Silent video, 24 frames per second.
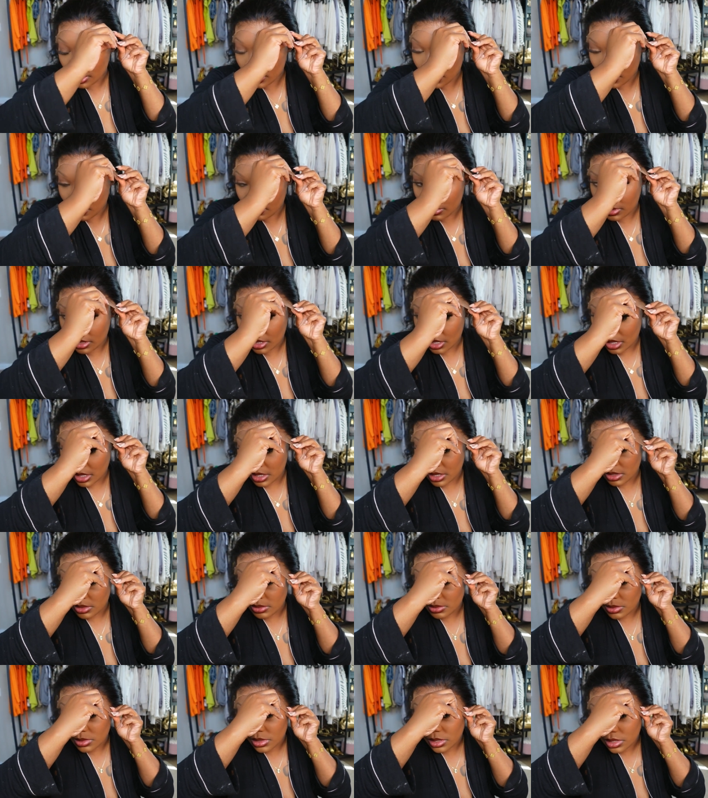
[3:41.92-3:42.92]

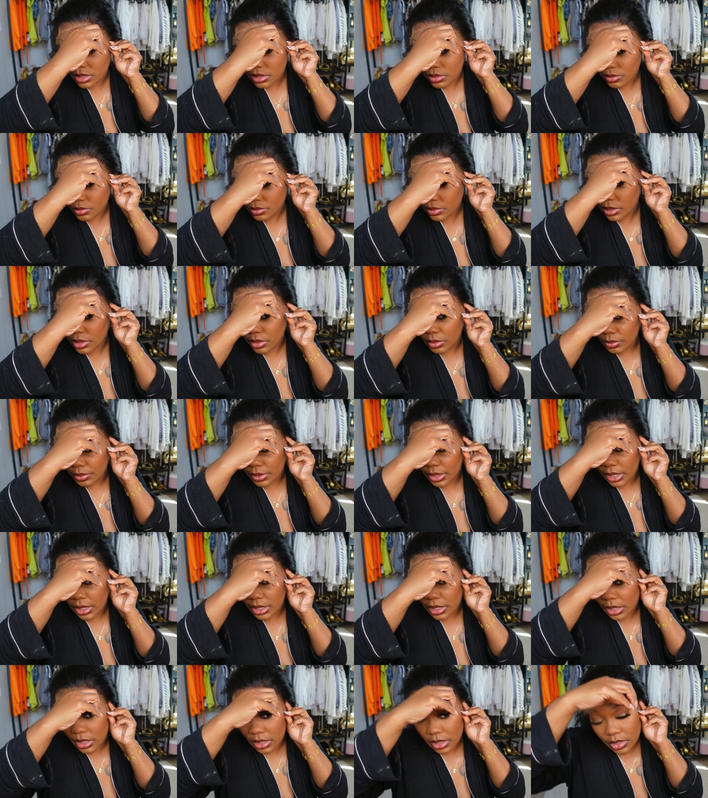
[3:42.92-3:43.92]
sometimes when the
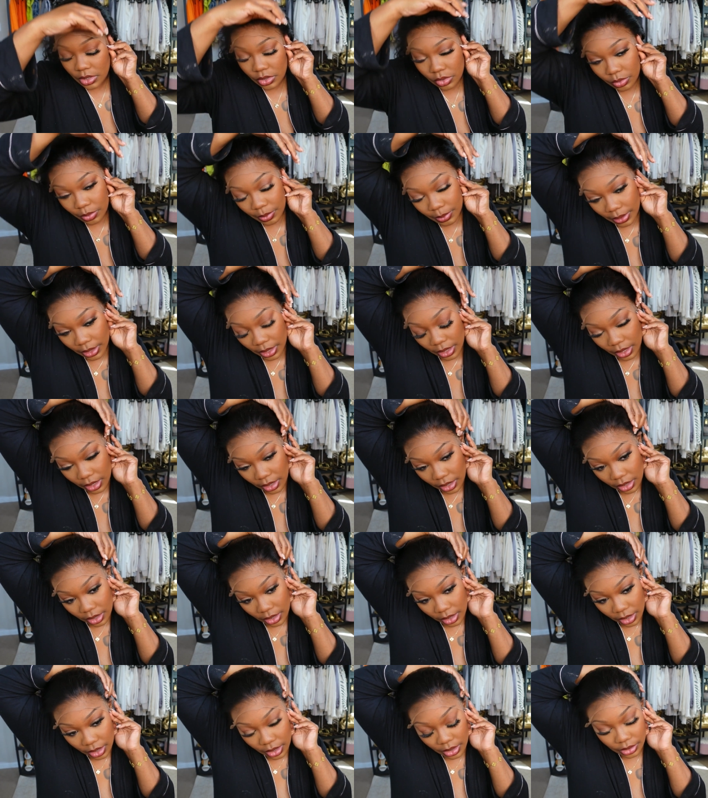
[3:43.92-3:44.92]
wig is too
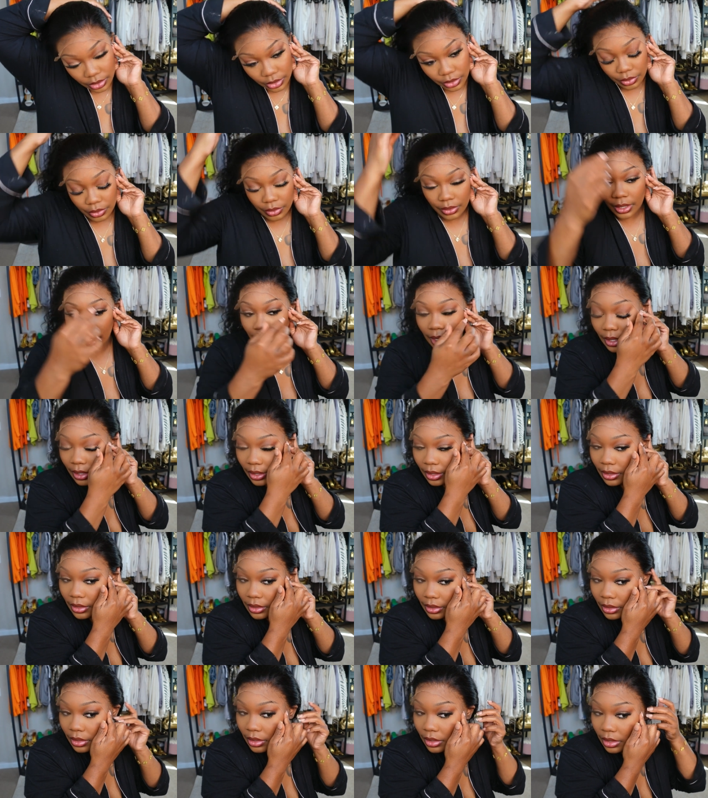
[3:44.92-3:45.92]
big, it'll do that.
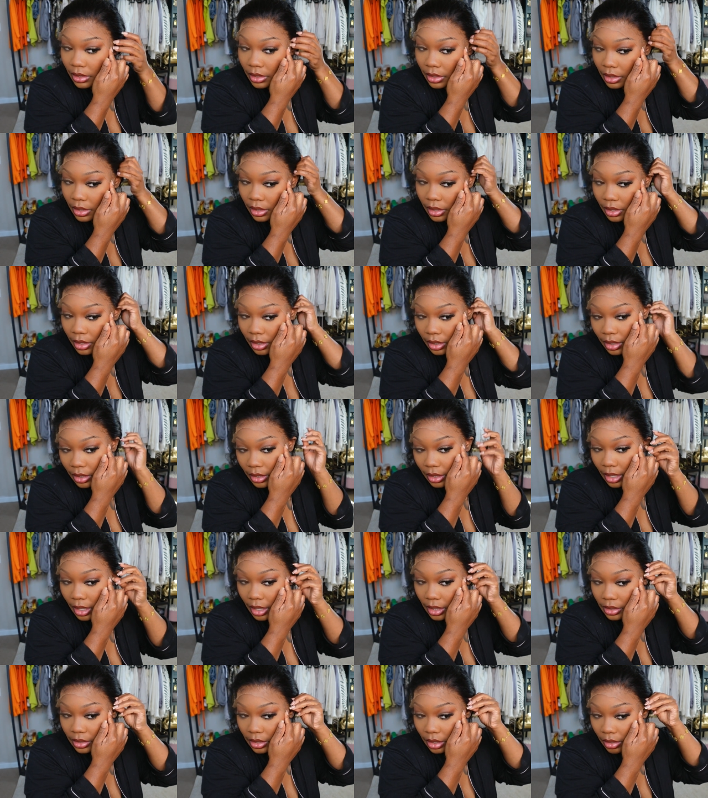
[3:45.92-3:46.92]

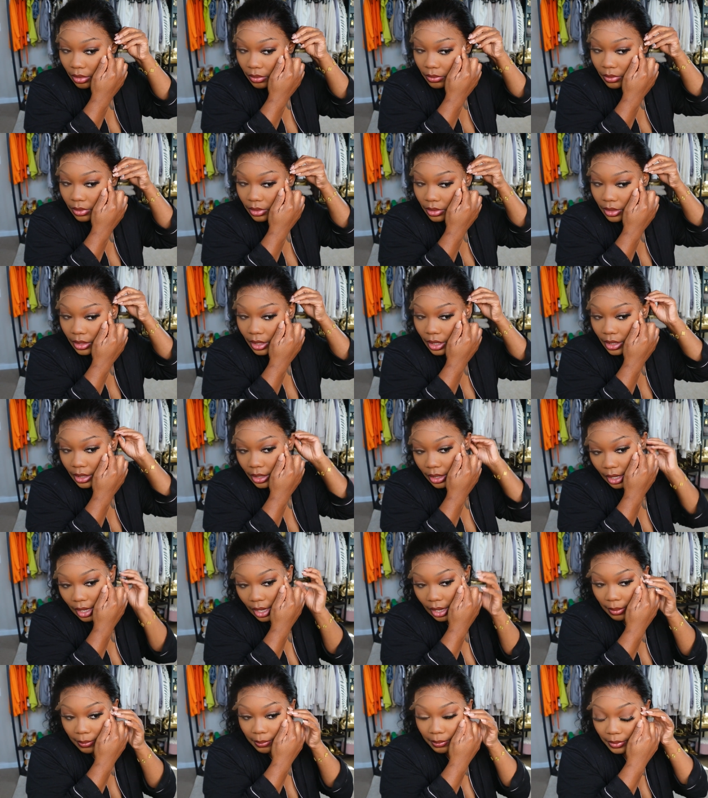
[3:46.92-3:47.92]
I don't want that to
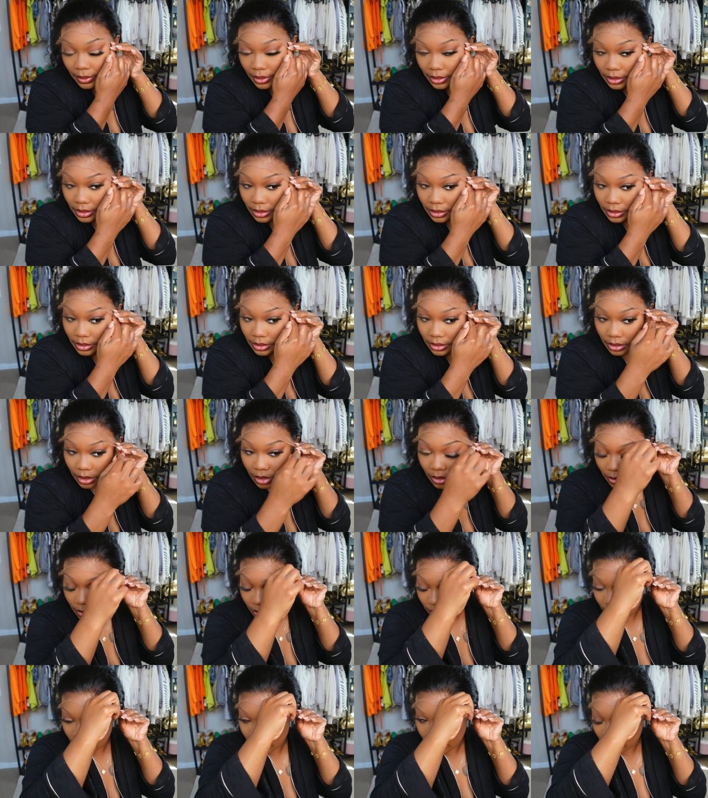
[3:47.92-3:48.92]
happen.
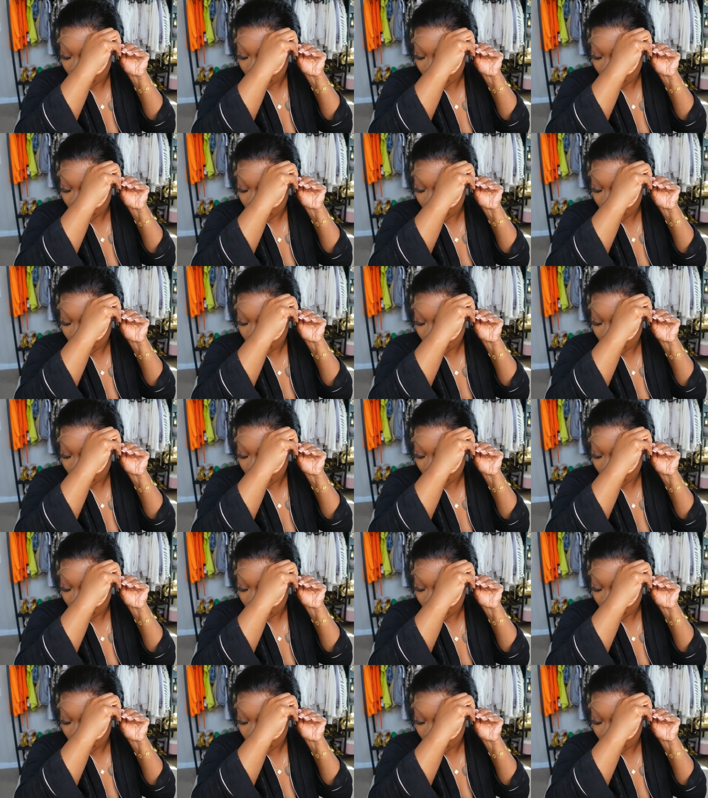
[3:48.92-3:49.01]
So